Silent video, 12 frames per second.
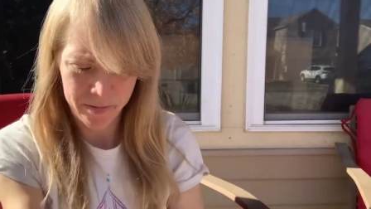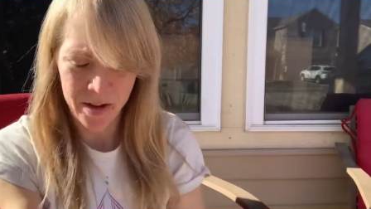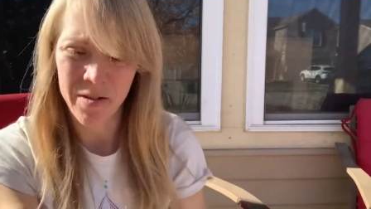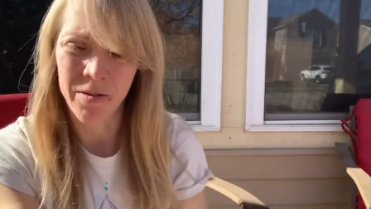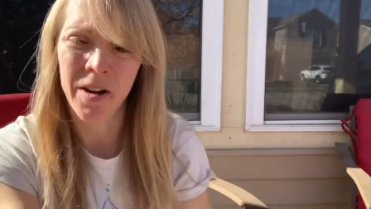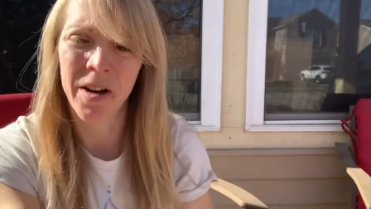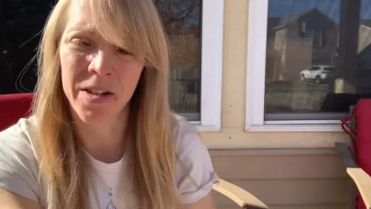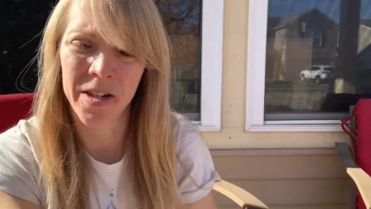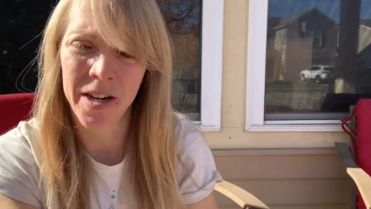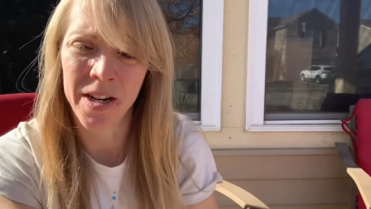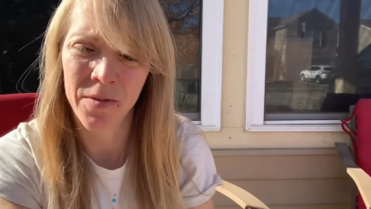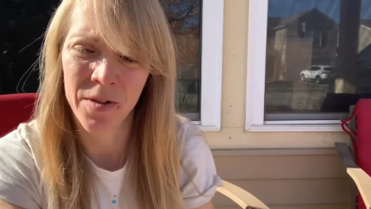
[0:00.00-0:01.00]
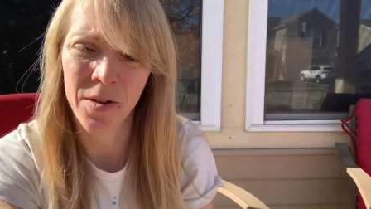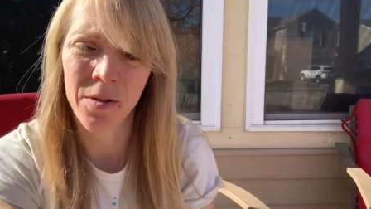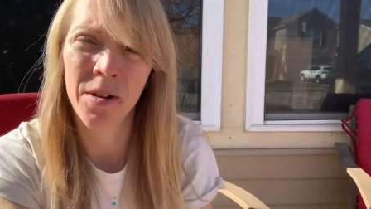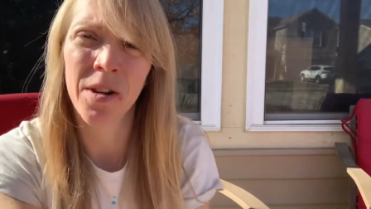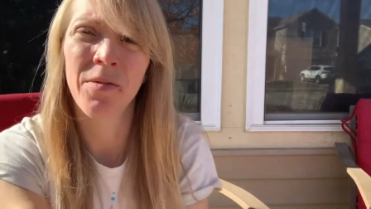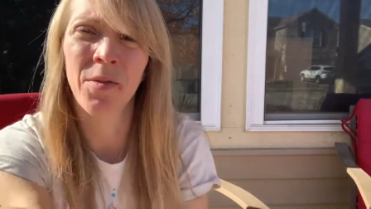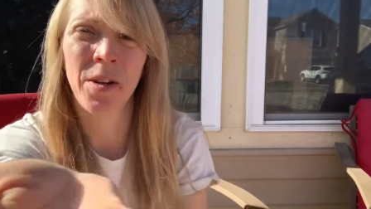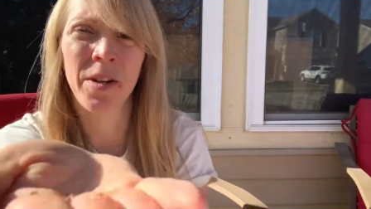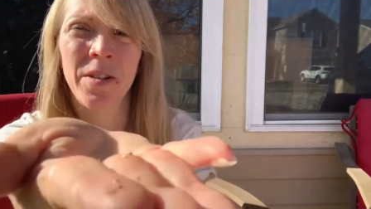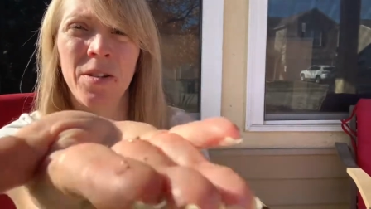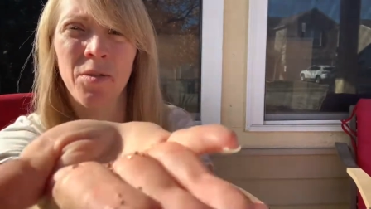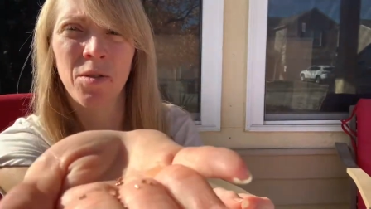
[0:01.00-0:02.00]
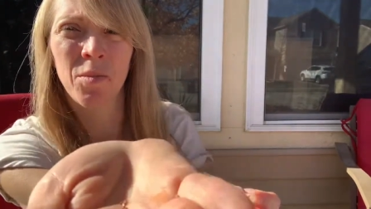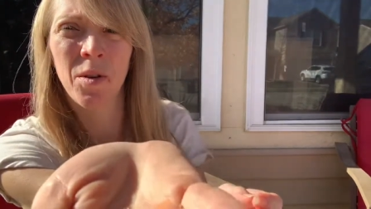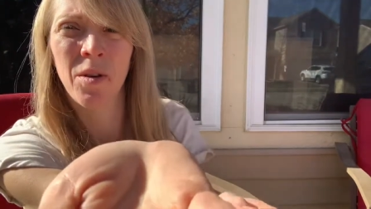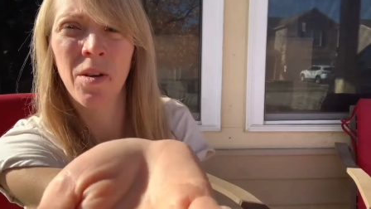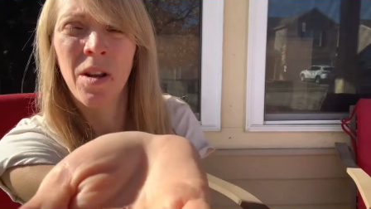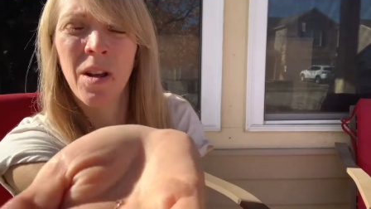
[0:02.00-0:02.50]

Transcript: Oh gosh, I can't even hold it up for you. It's so small.